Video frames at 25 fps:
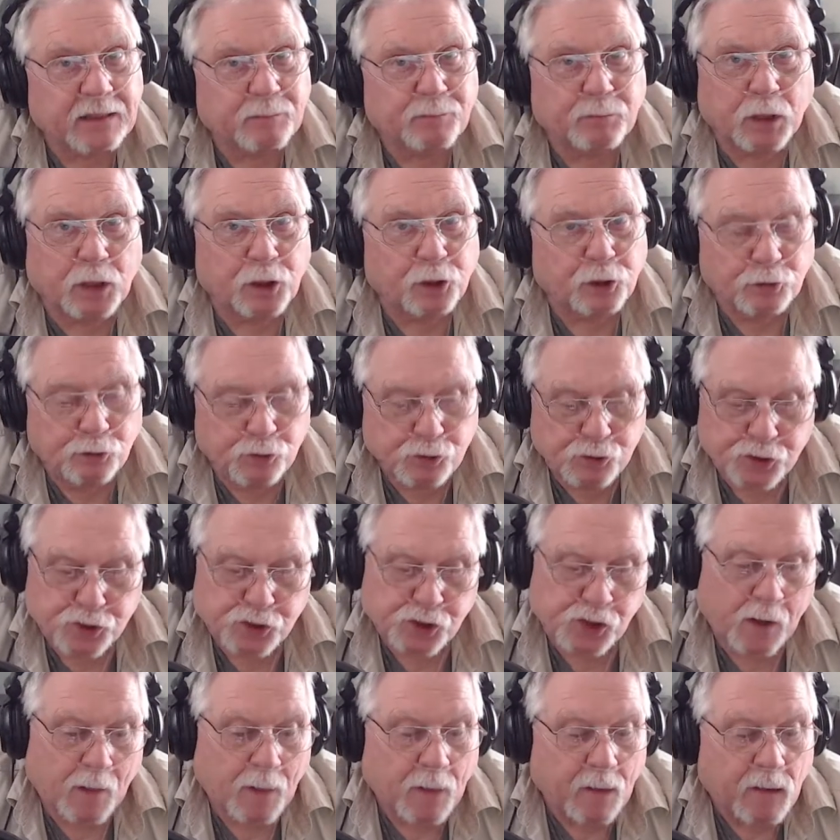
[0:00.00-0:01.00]

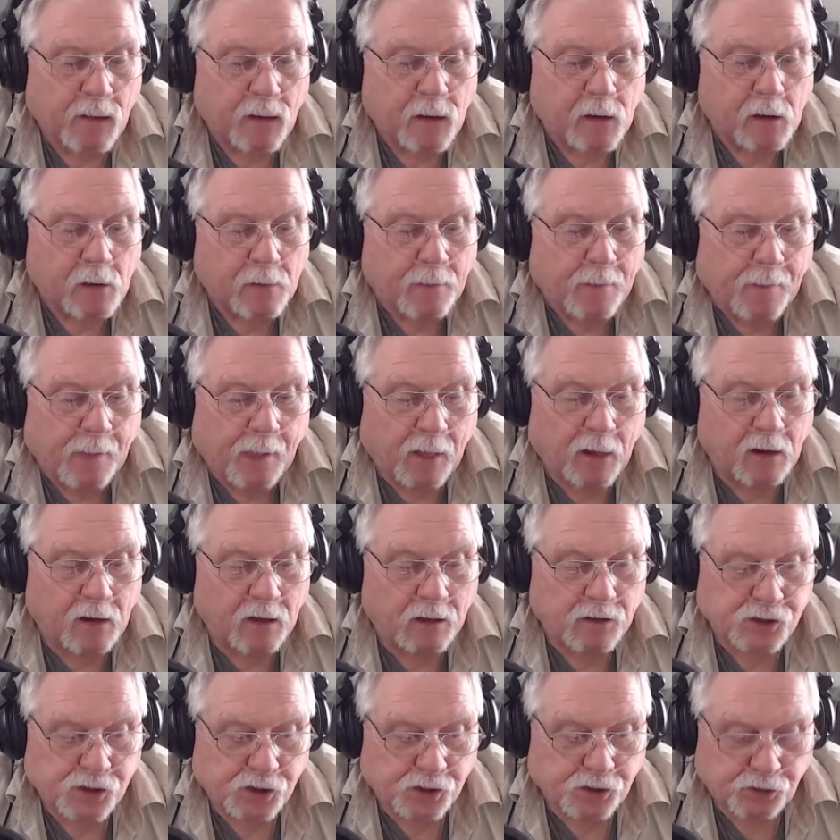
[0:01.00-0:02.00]
balloons,
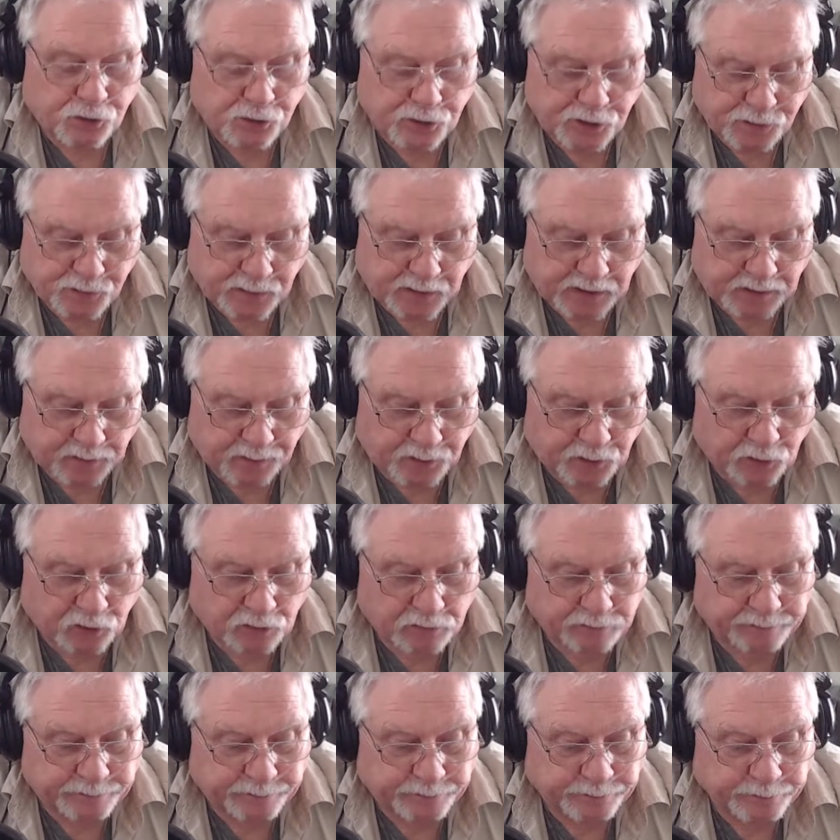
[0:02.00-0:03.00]
security spending bill.